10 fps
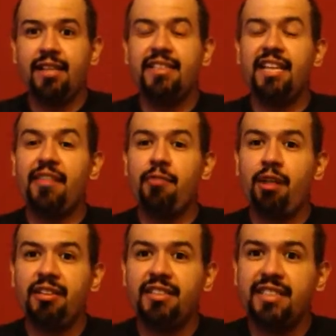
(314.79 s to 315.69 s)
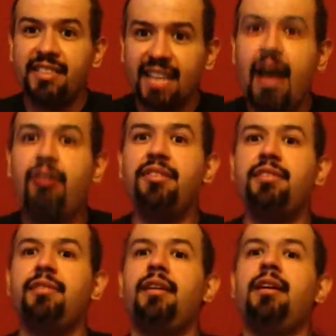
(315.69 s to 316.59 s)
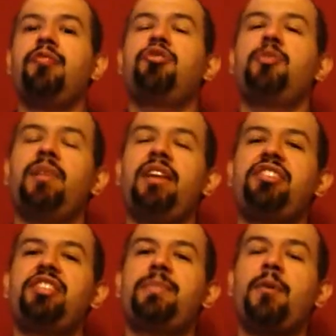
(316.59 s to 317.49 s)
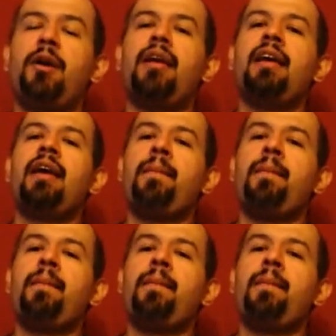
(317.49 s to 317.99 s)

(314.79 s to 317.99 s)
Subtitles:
Seth Rollins is now Triple H's boy.